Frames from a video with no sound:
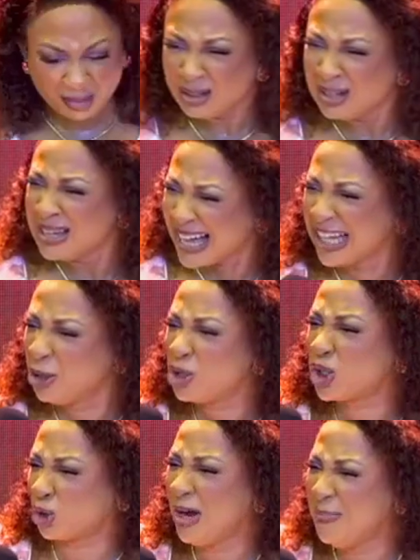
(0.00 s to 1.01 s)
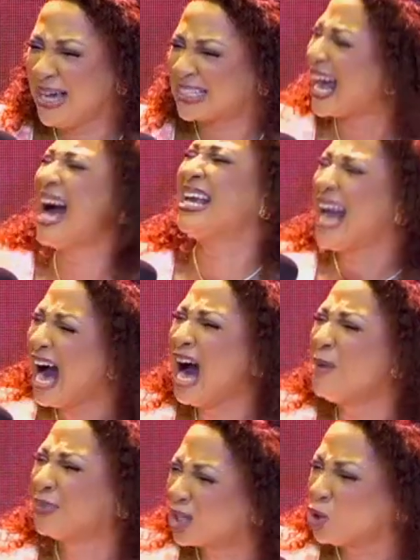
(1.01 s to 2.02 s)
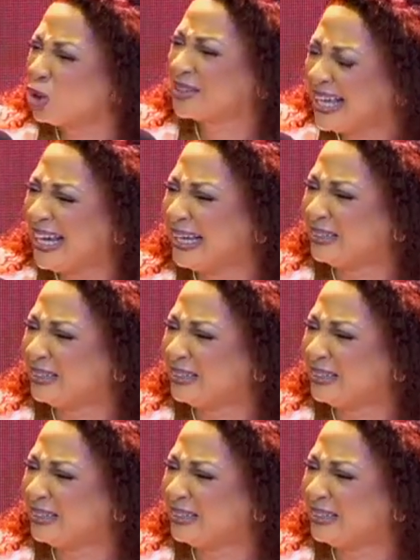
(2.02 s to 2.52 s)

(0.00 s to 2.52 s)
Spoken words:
Can you scream it? I am the good thing.